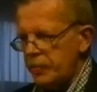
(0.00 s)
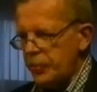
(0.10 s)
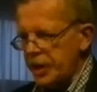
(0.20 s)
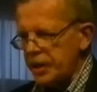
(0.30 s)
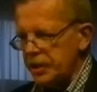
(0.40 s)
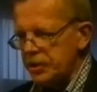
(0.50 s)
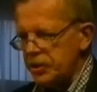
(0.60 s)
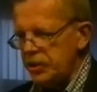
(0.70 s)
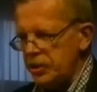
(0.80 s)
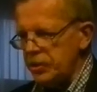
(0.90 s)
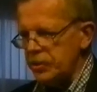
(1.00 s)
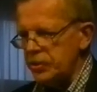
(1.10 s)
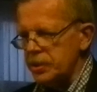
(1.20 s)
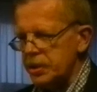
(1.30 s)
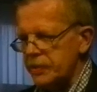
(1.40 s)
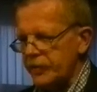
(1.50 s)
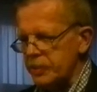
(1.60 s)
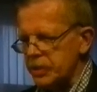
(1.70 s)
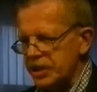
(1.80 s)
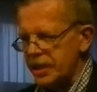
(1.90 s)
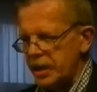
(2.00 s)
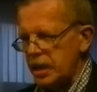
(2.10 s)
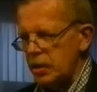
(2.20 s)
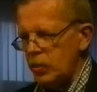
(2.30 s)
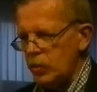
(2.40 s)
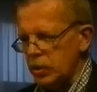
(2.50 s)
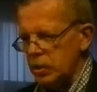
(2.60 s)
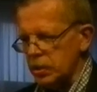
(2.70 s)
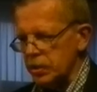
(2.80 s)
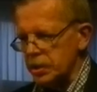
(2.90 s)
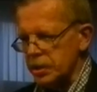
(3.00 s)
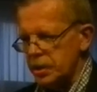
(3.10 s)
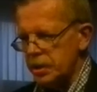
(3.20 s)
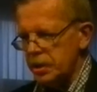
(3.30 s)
brings news from sick wars.